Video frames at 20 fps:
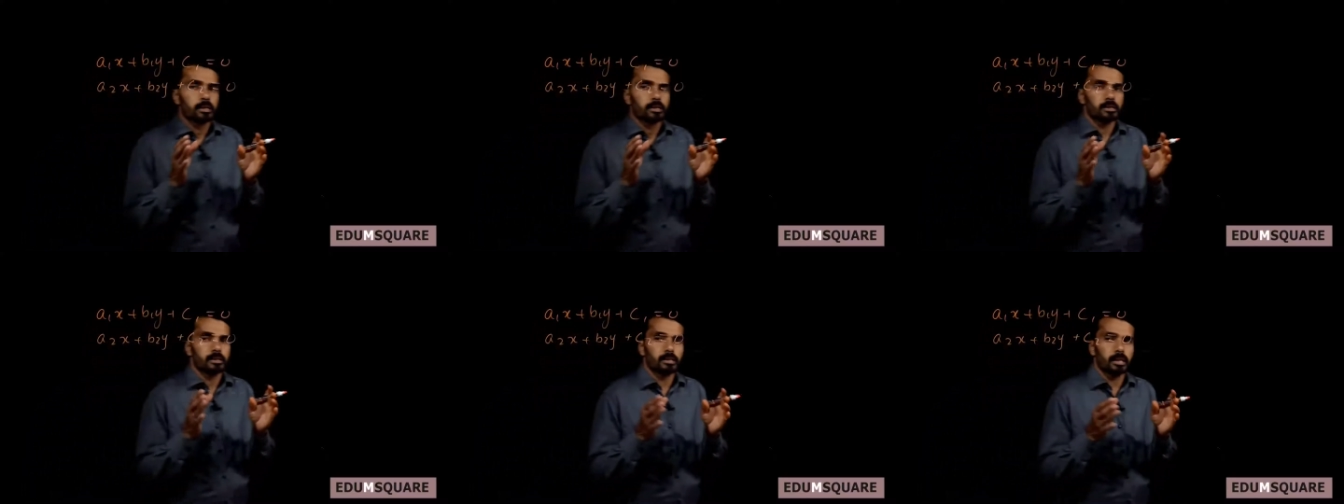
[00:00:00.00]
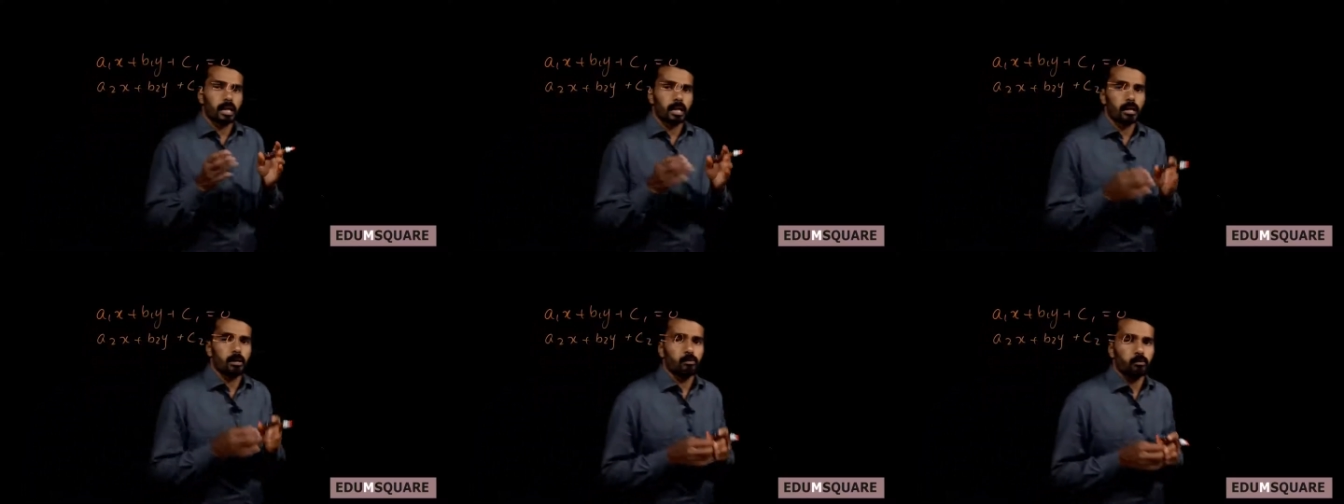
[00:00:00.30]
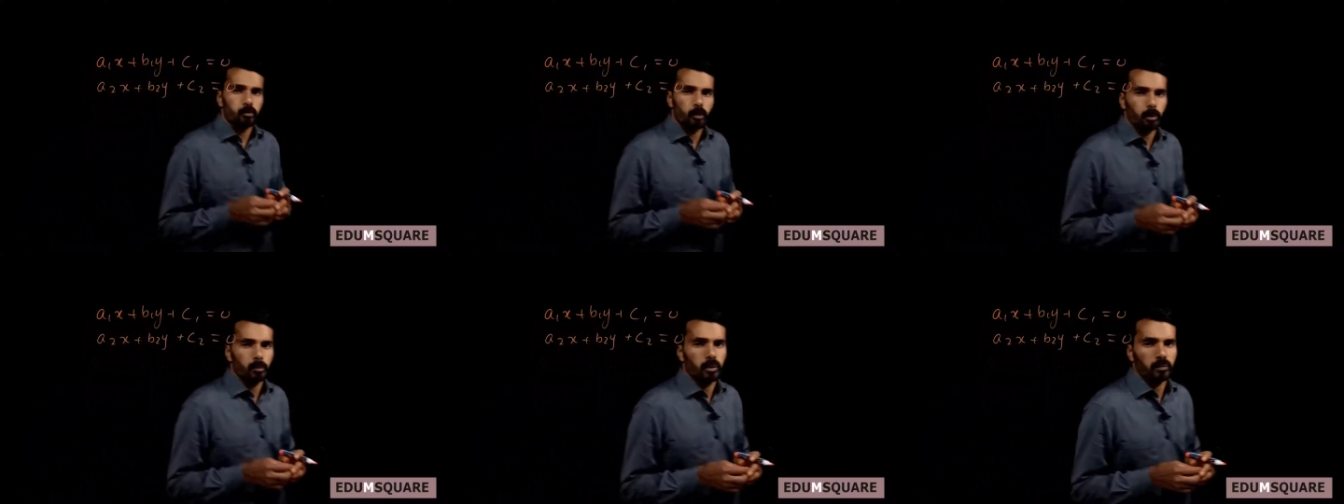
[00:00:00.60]
general
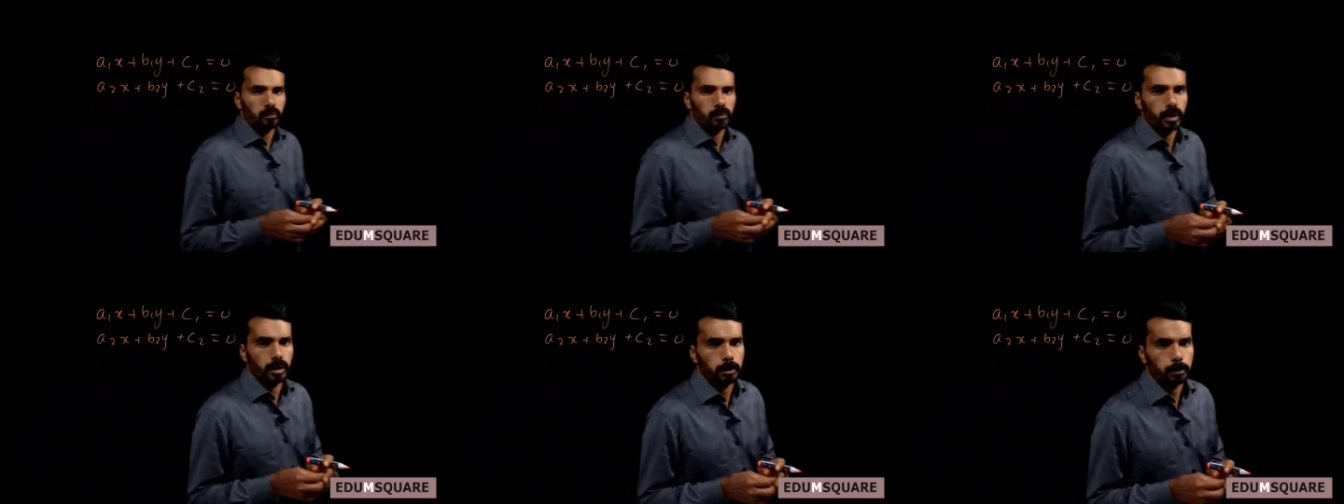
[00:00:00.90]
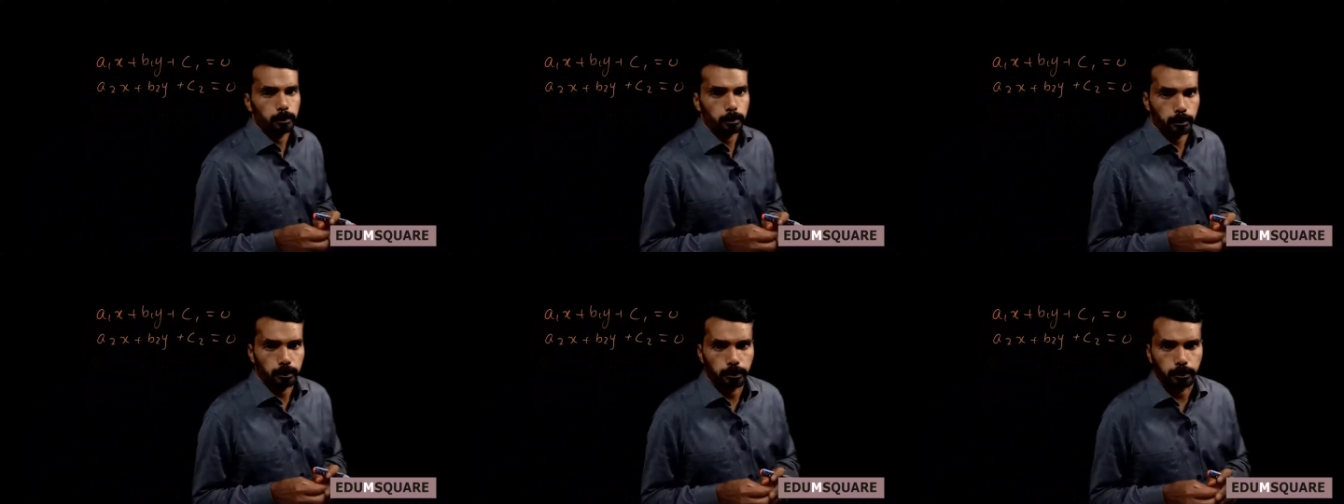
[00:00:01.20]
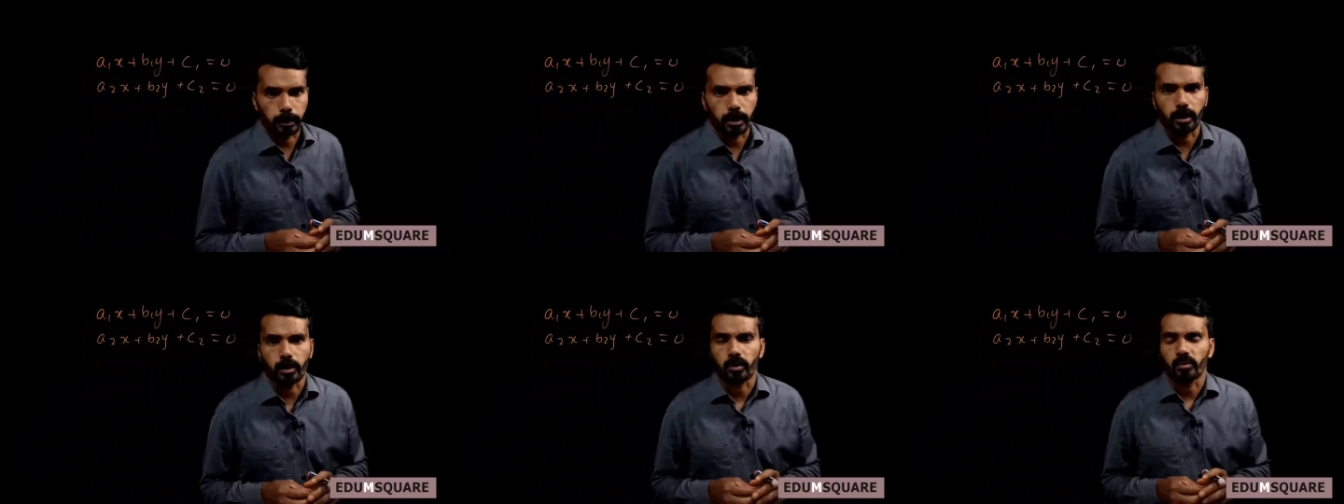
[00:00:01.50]
form of a
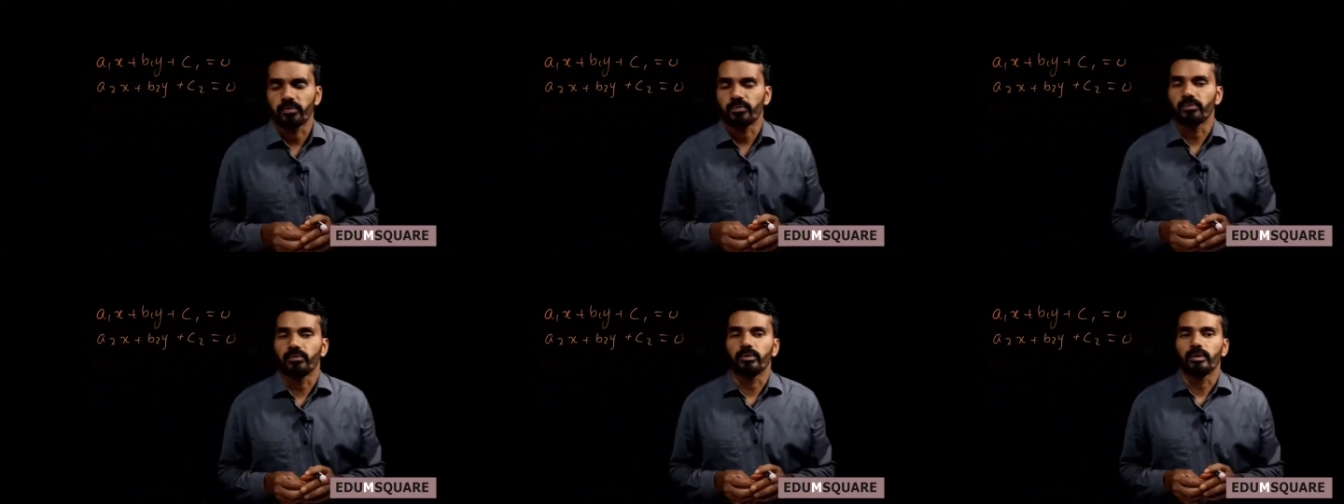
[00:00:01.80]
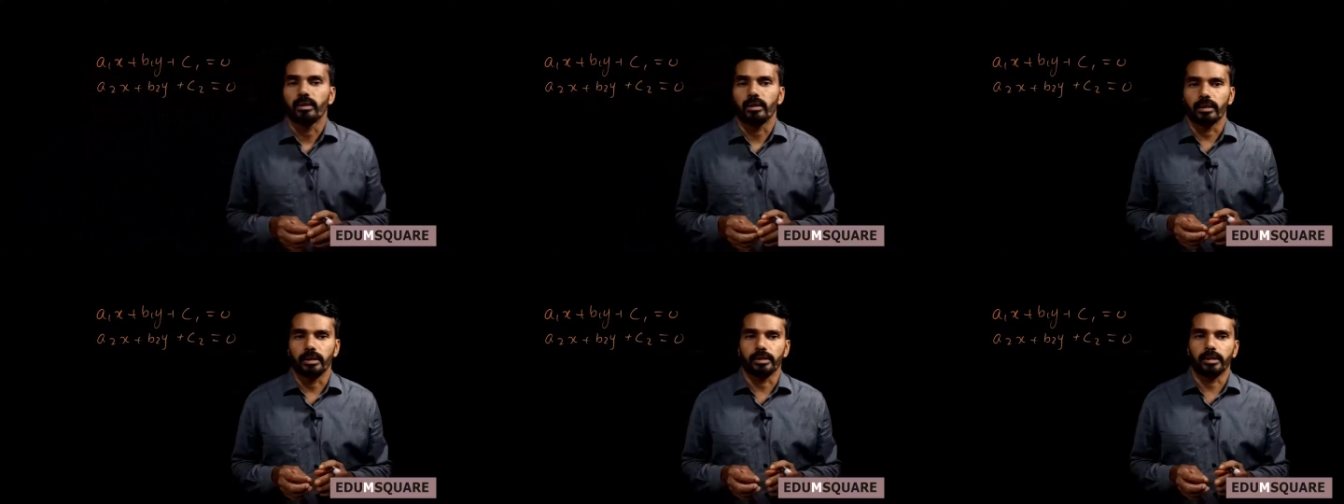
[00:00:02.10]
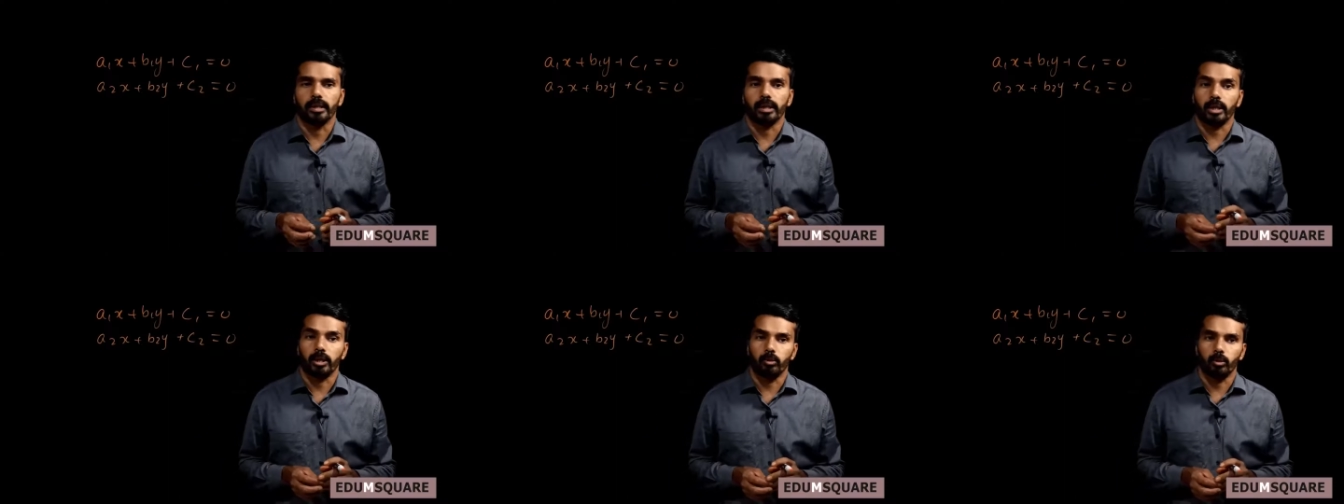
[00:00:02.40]
pair of
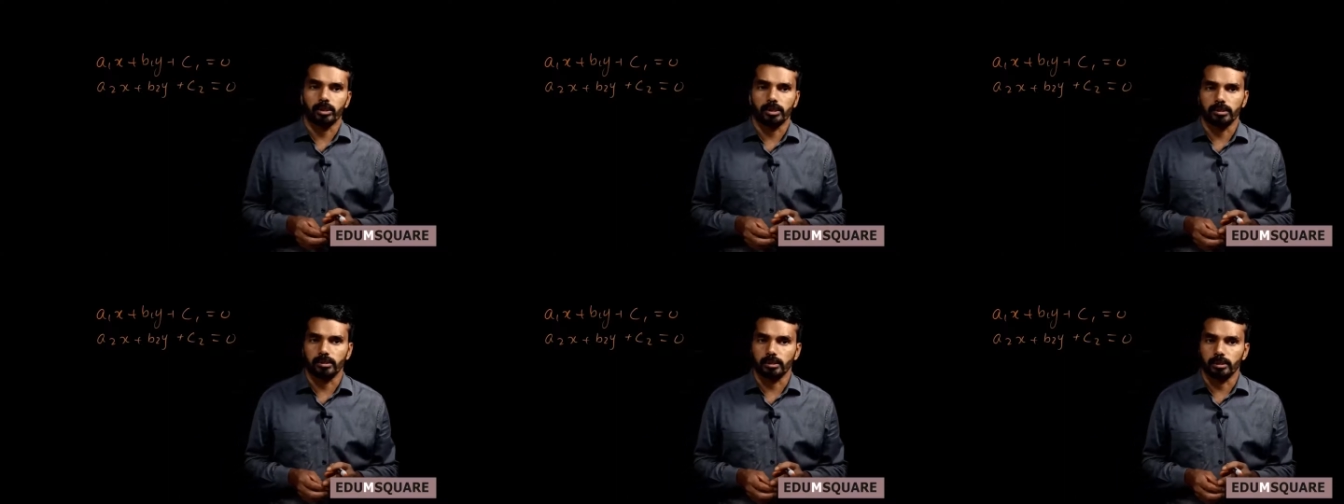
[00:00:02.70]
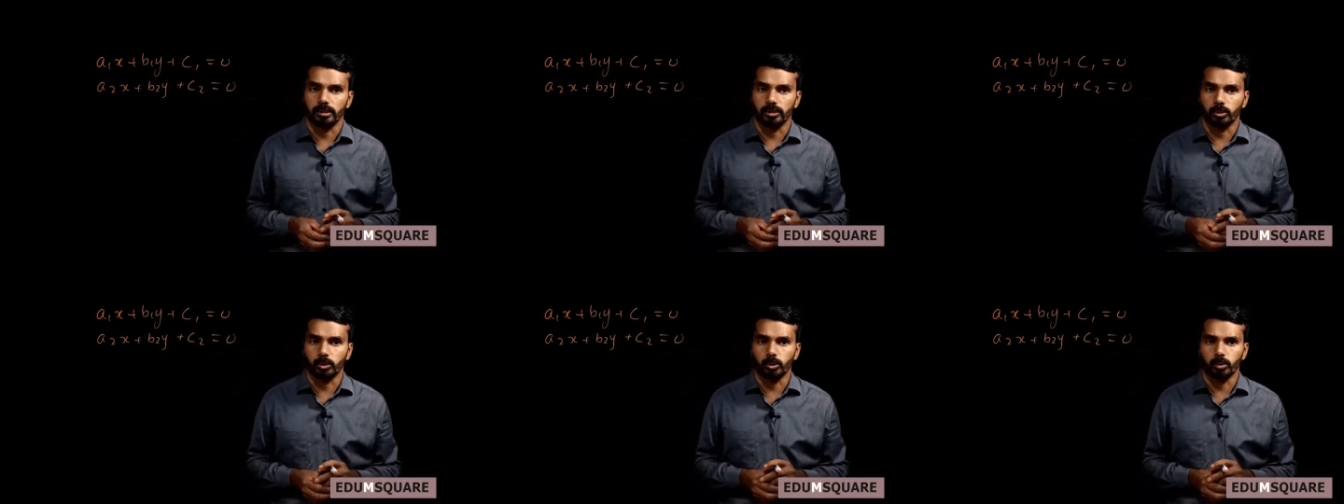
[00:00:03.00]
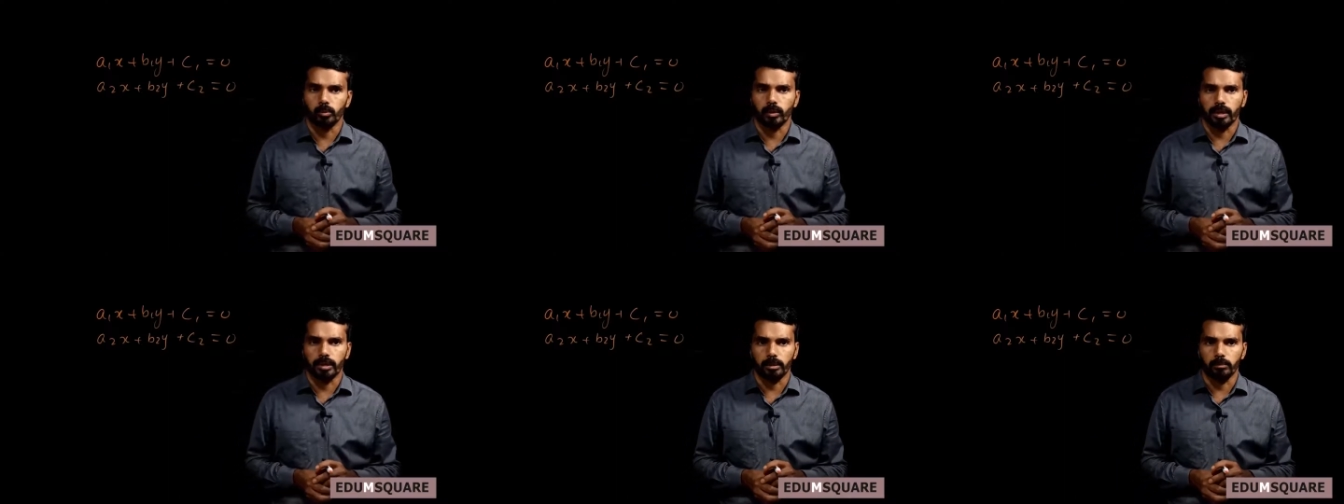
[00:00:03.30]
linear equations in two
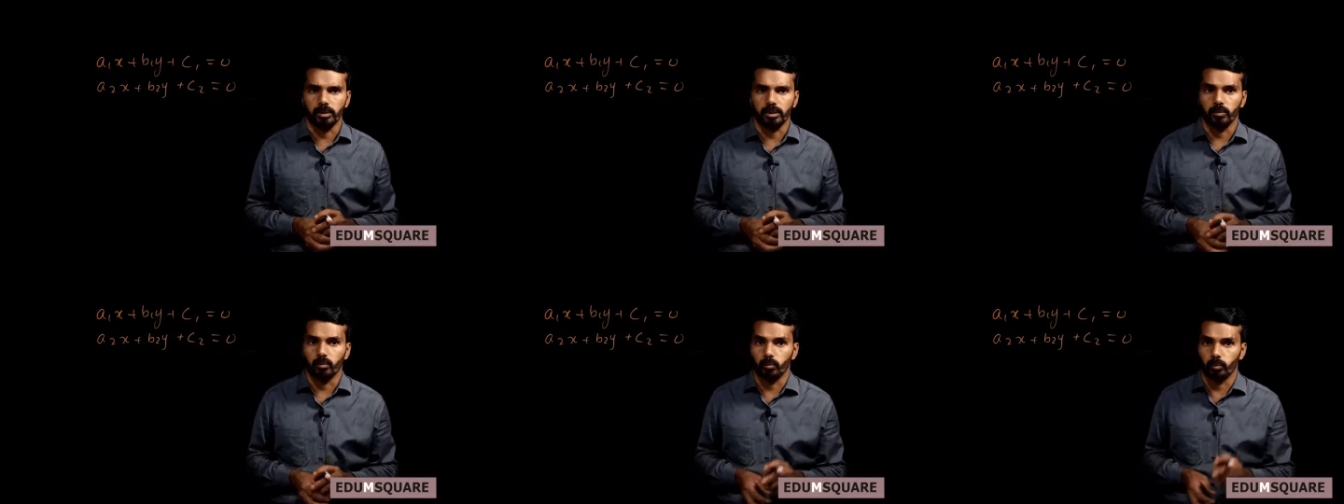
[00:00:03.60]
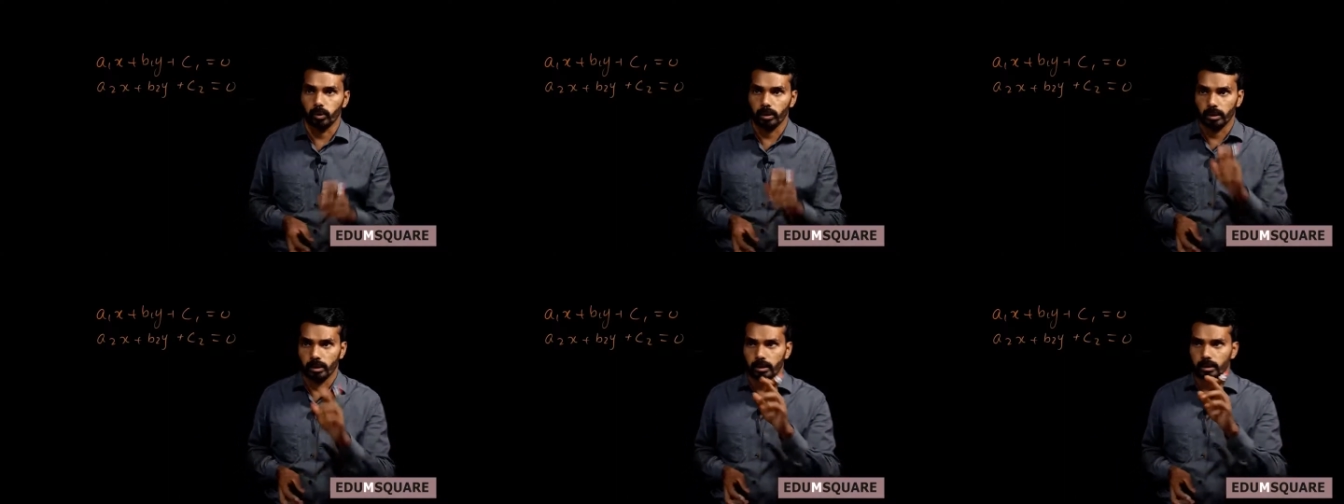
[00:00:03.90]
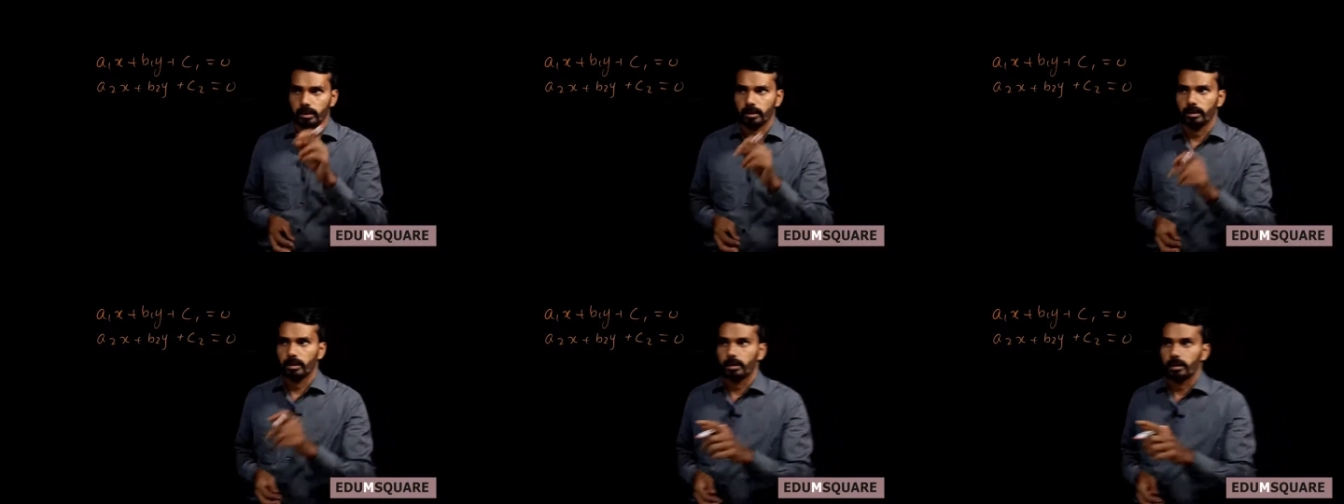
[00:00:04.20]
variables where